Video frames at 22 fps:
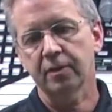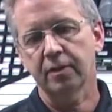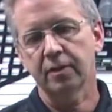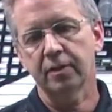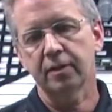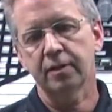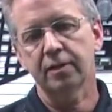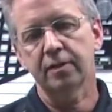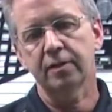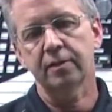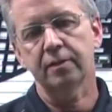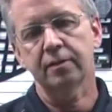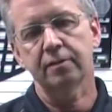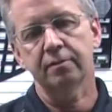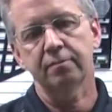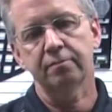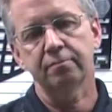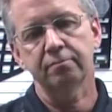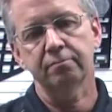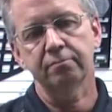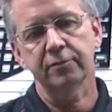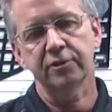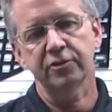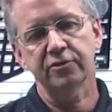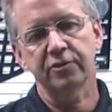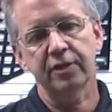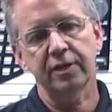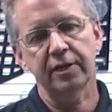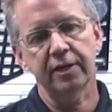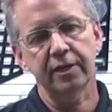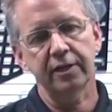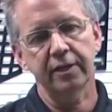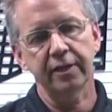let's
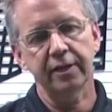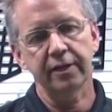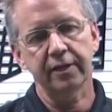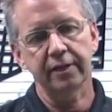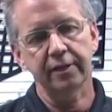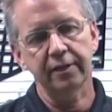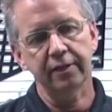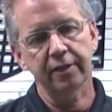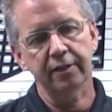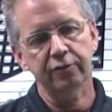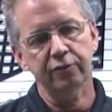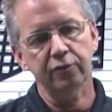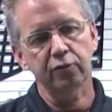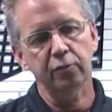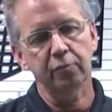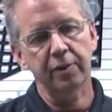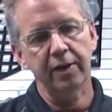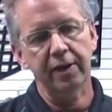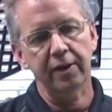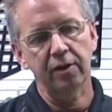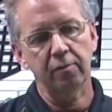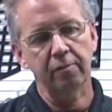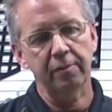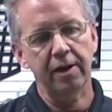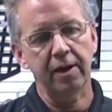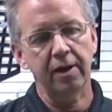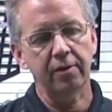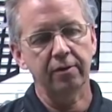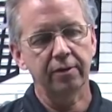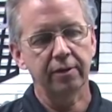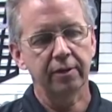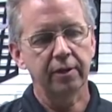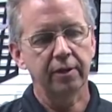say an electrical panel
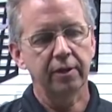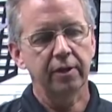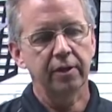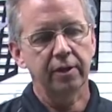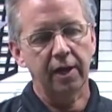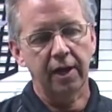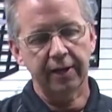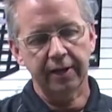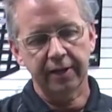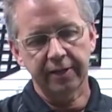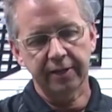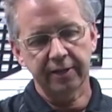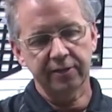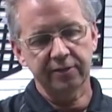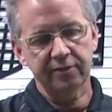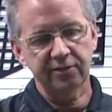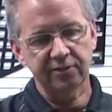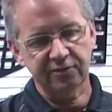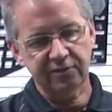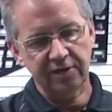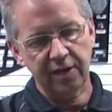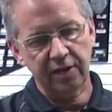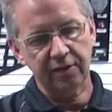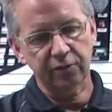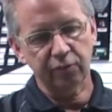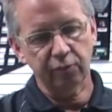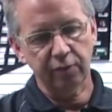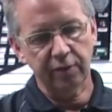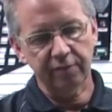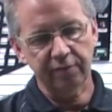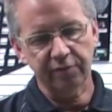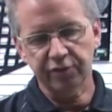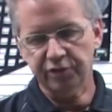mount, I can cut this out to
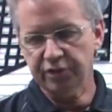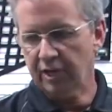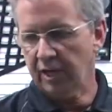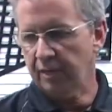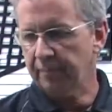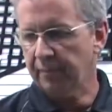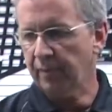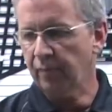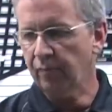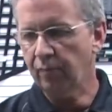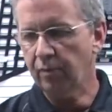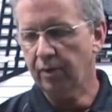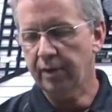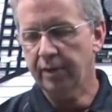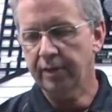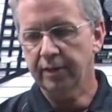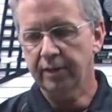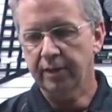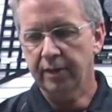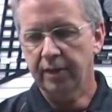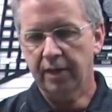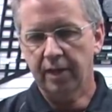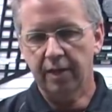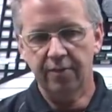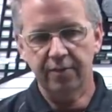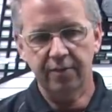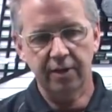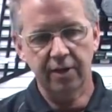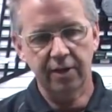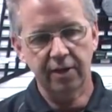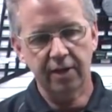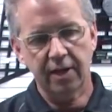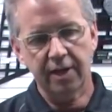whatever shape I want, and
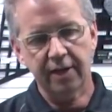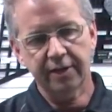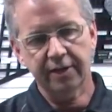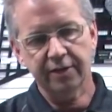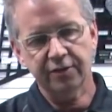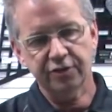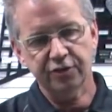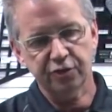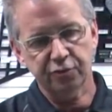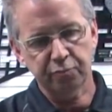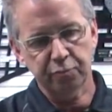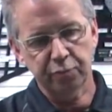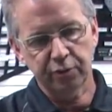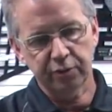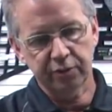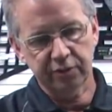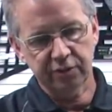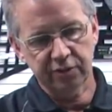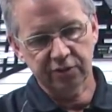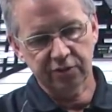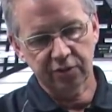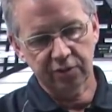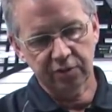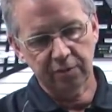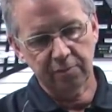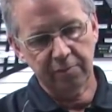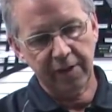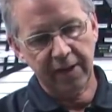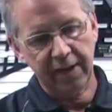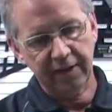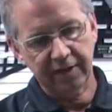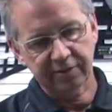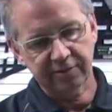then I can just put this on the
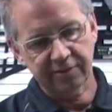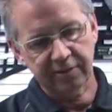back